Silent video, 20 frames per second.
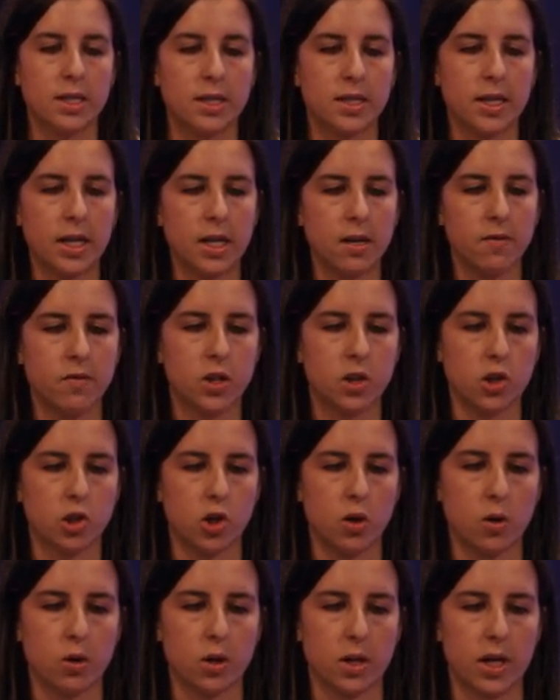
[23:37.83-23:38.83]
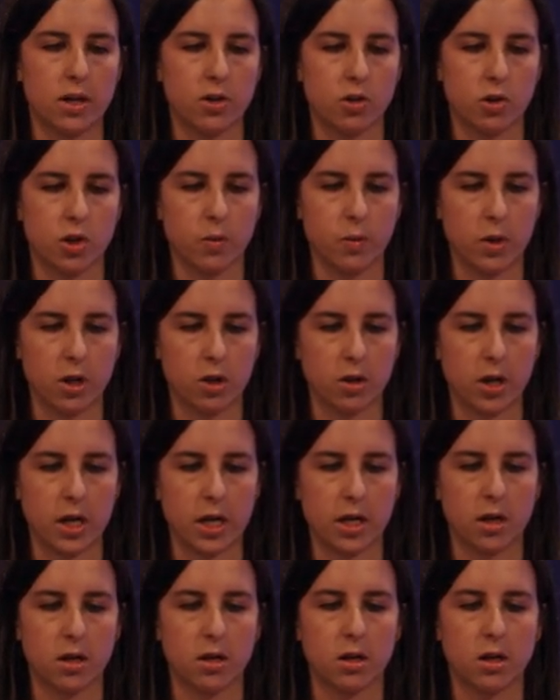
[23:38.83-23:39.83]
save this tokenizer that we
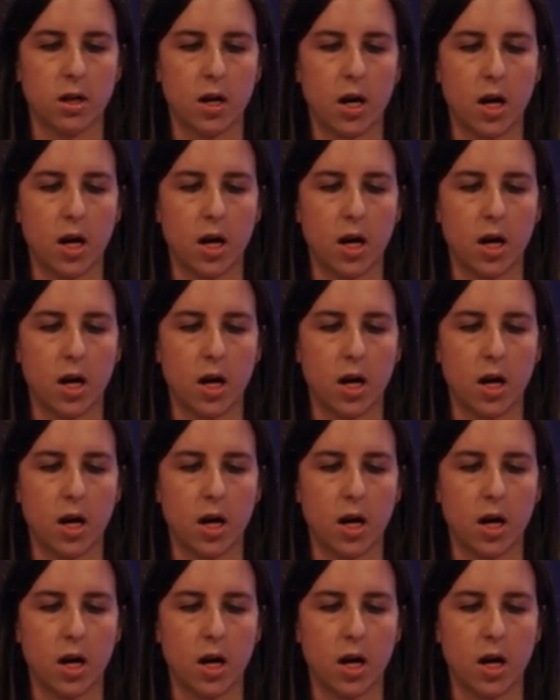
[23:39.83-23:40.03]
created.